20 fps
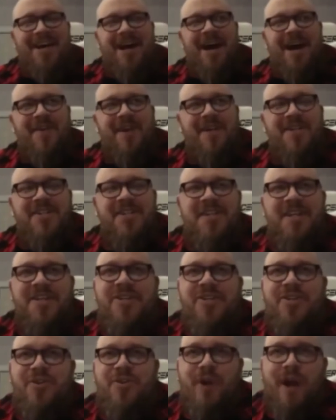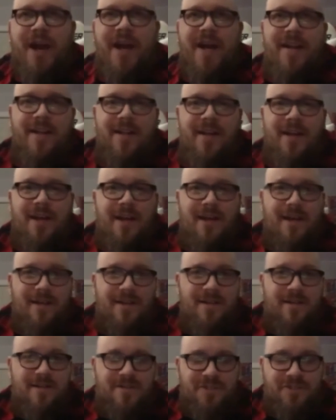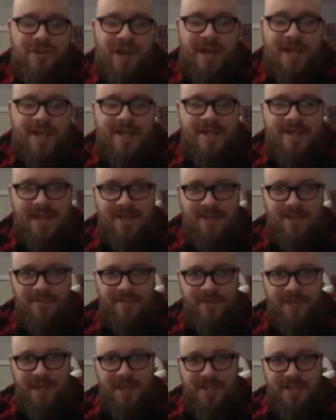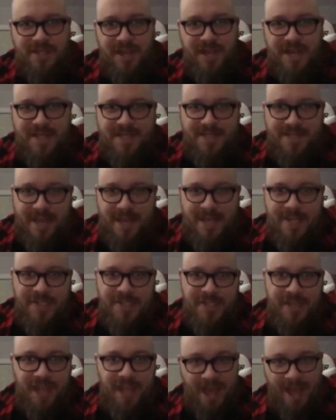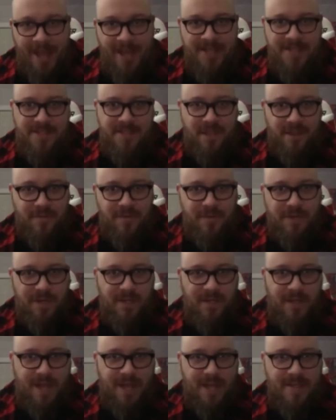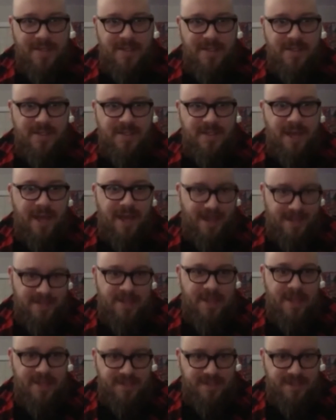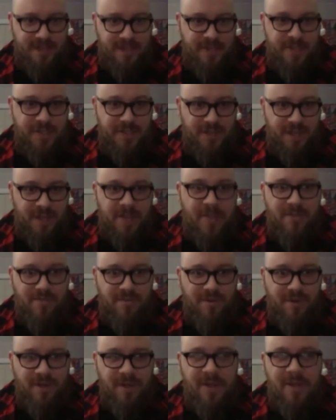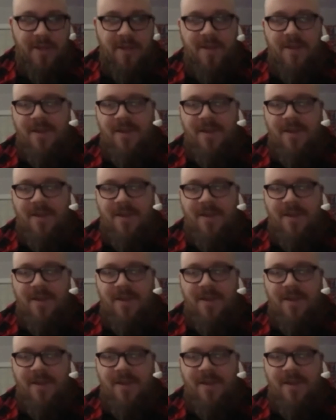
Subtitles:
I've actually tried tracking down the VHS that actually has the 3D glasses, that has that section in 3D.